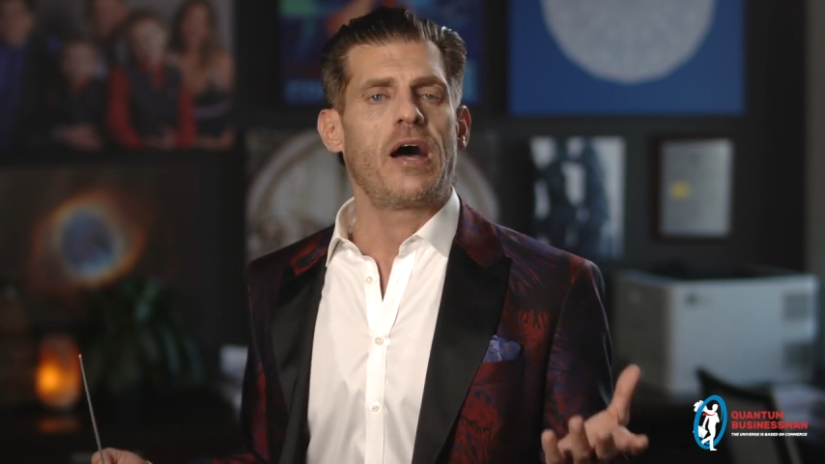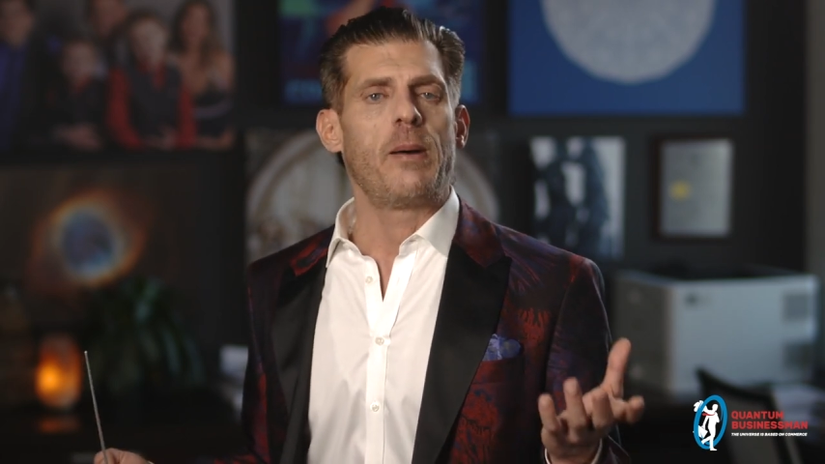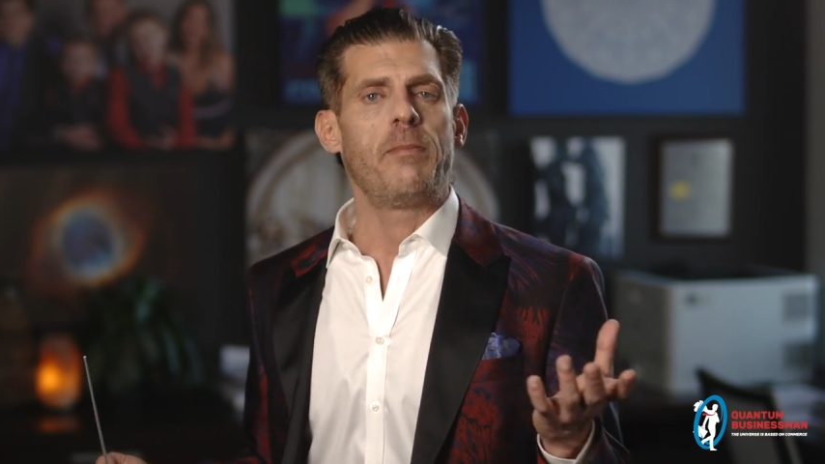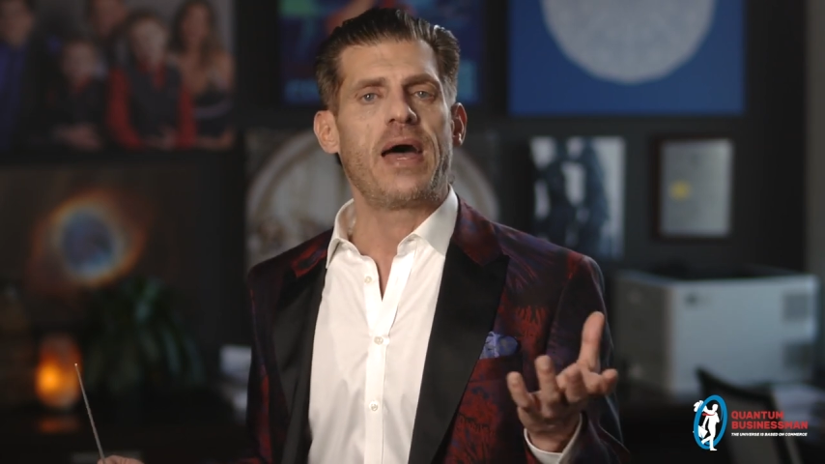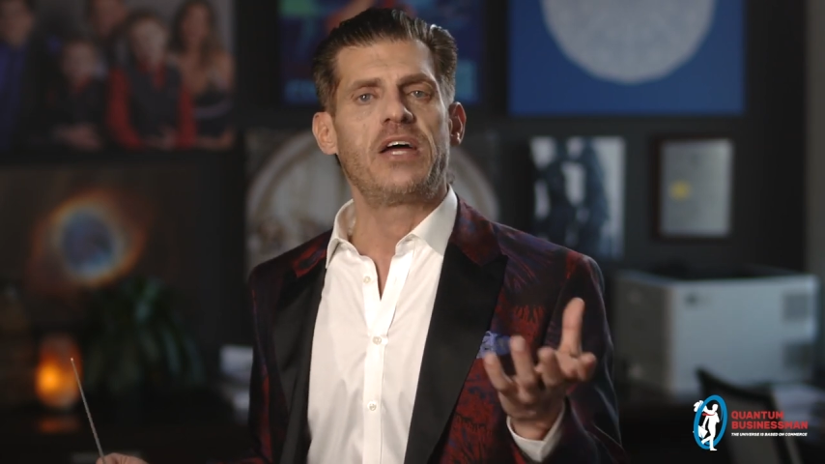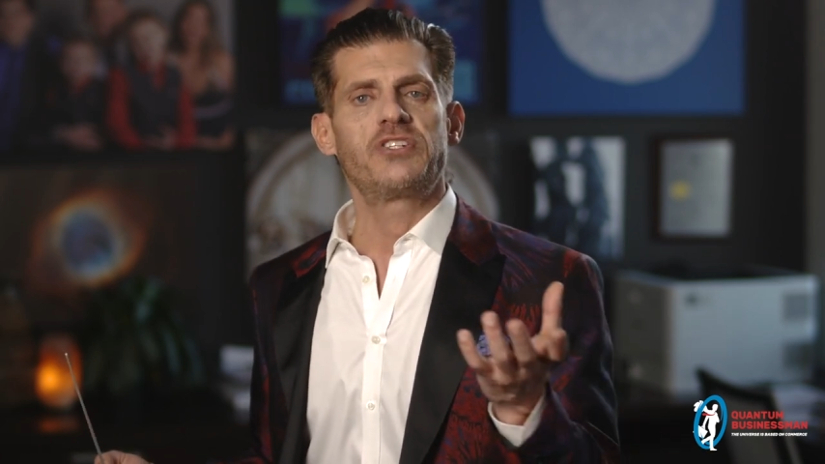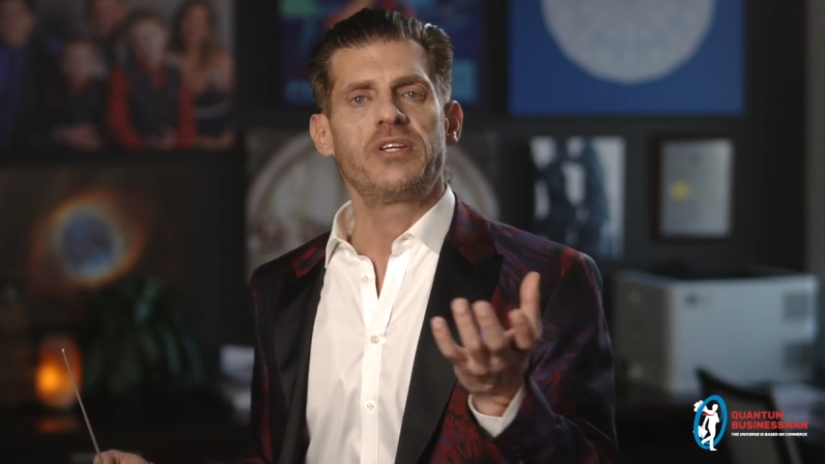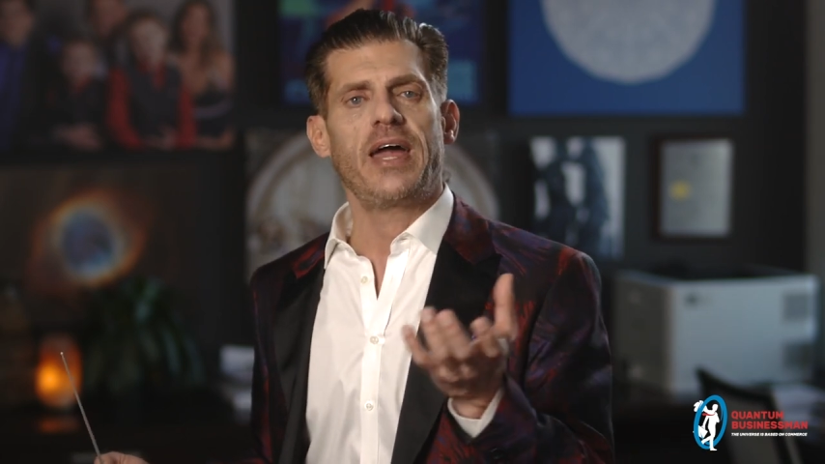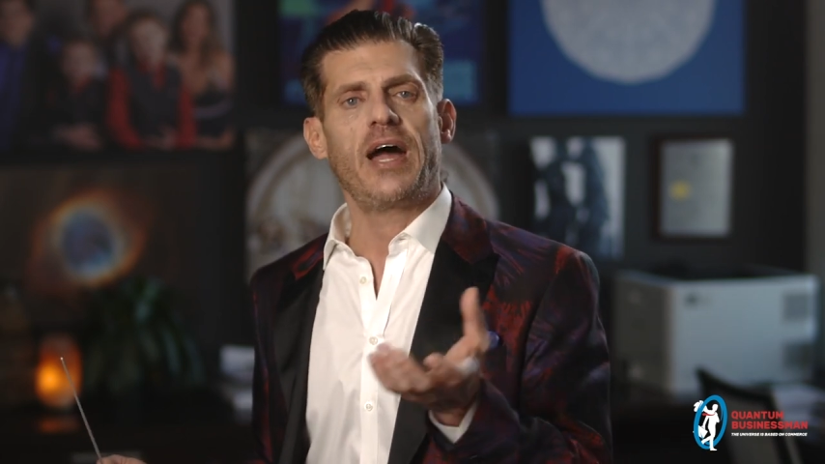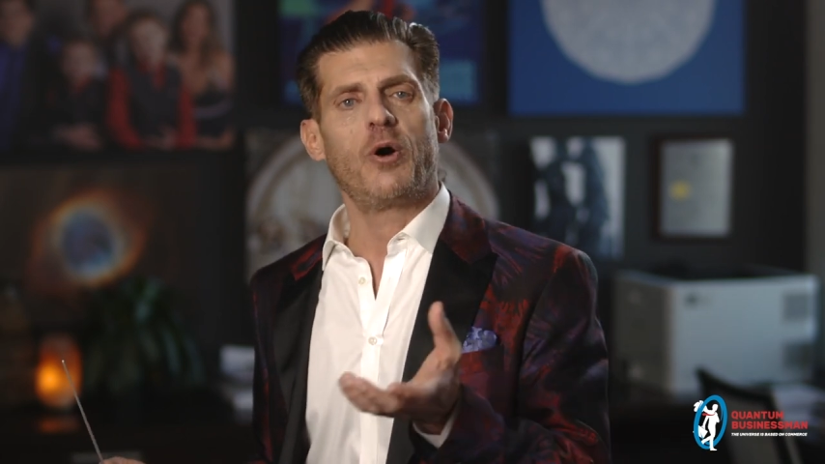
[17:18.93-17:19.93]

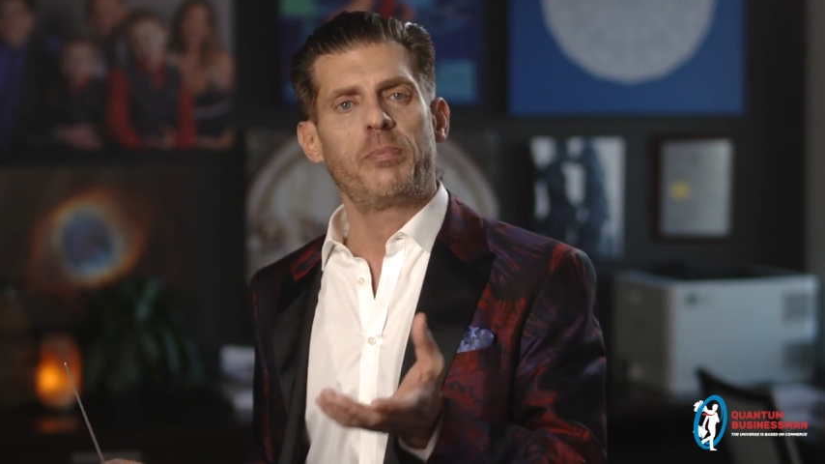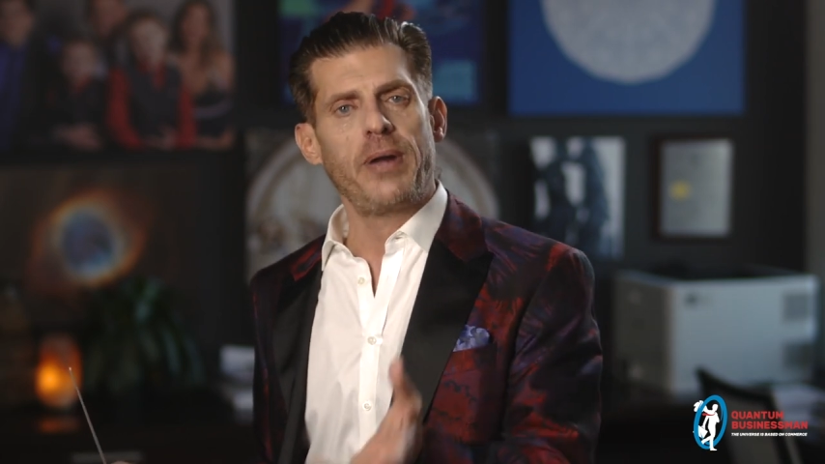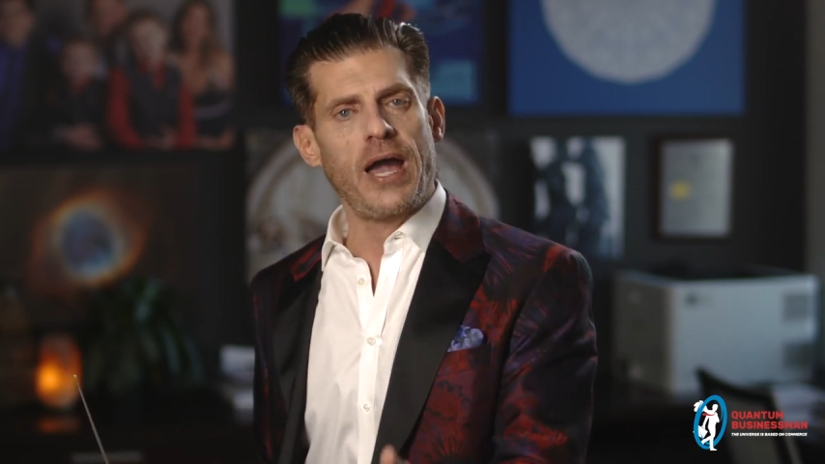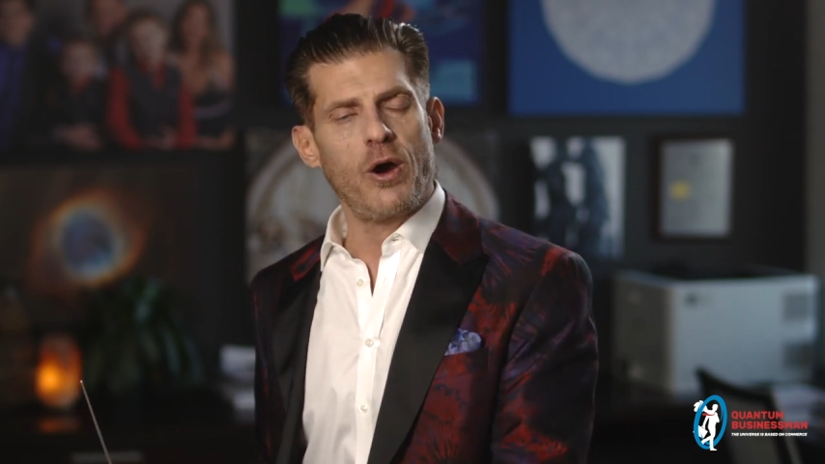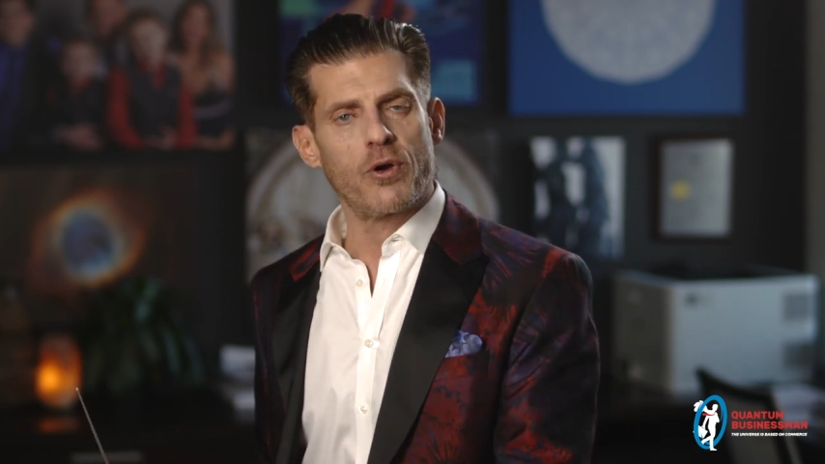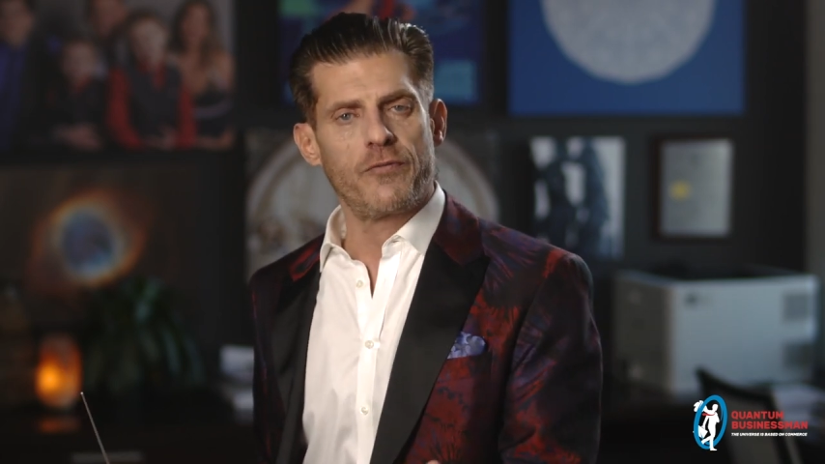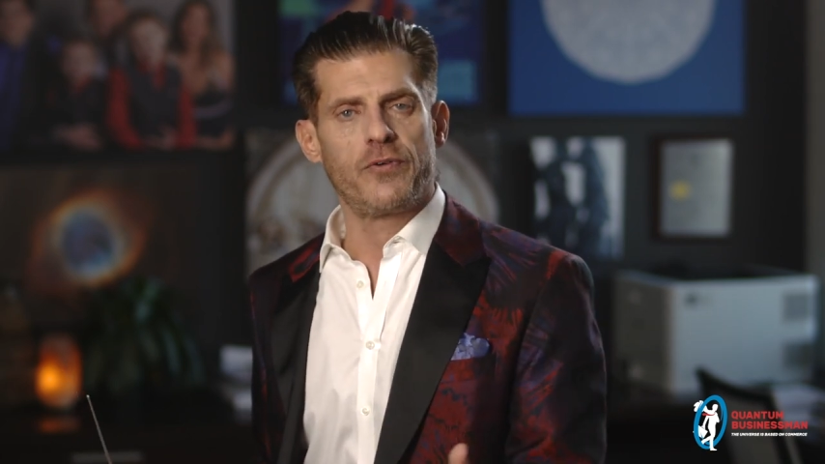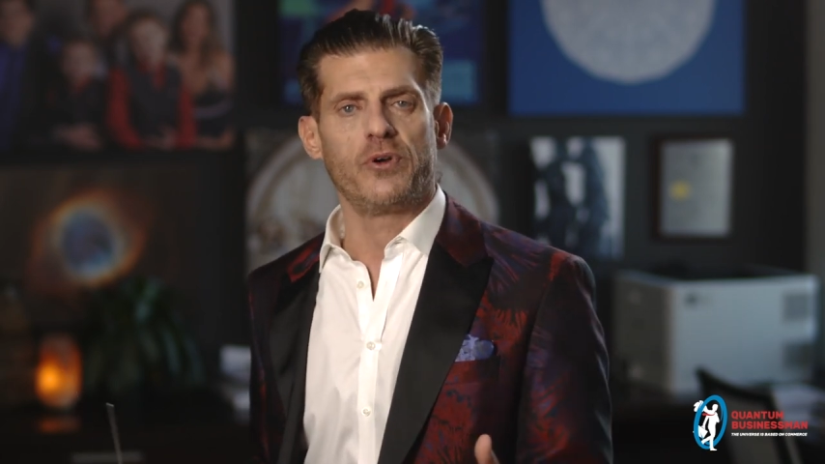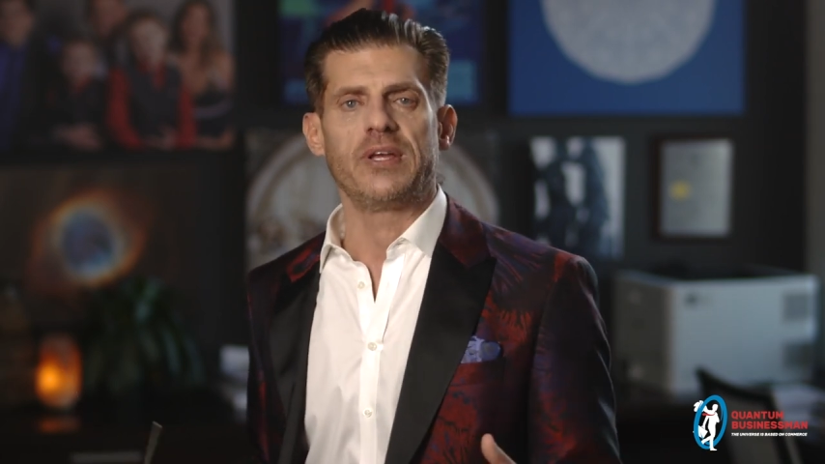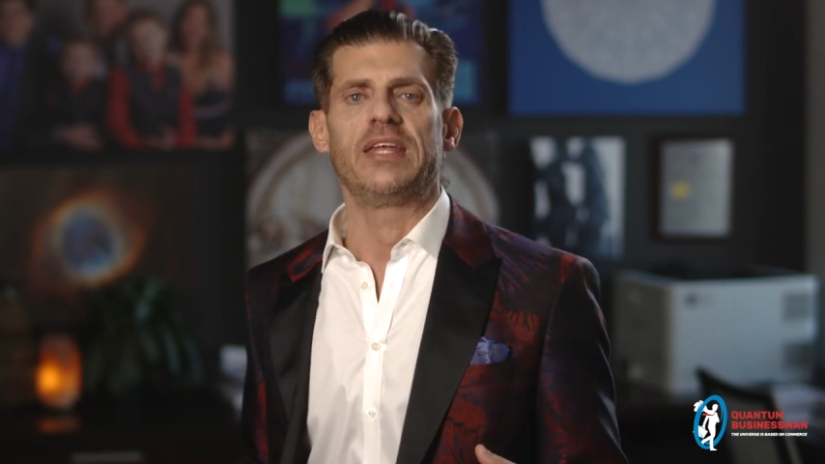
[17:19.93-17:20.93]
Imagine how
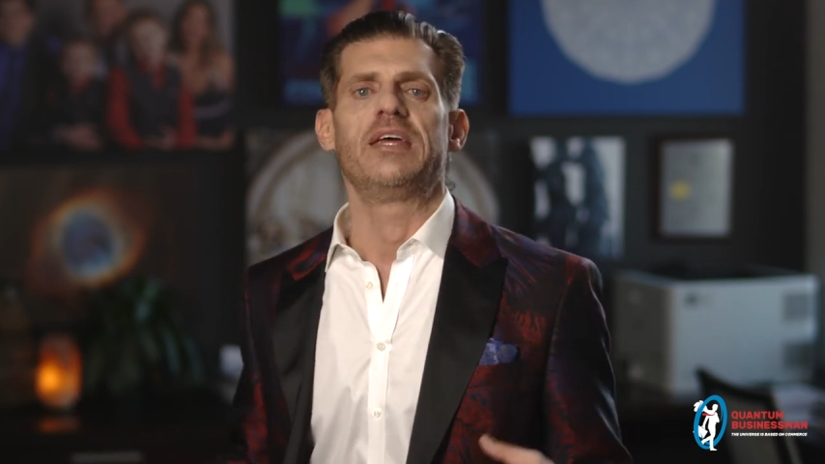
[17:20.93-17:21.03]
powerful in